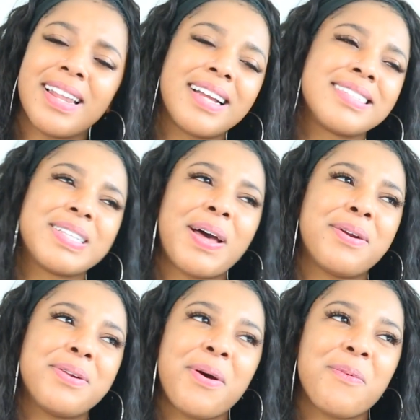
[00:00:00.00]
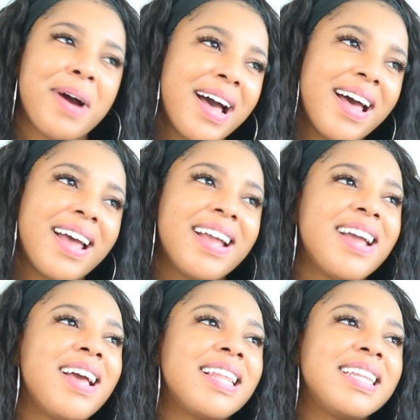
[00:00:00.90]
Like, so I don't know why
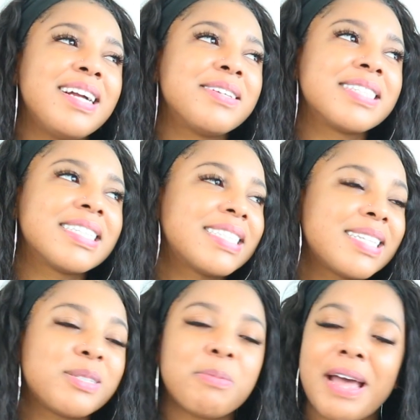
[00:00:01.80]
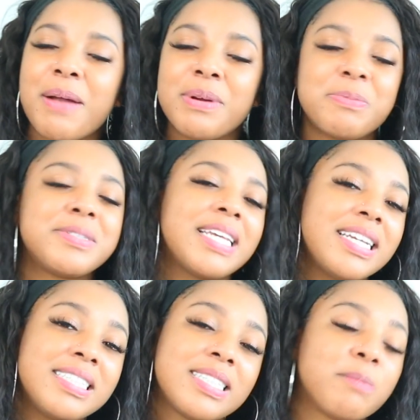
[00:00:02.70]
Leos get such a bad
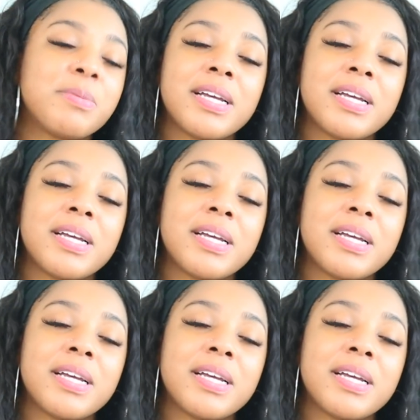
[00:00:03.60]
reputation.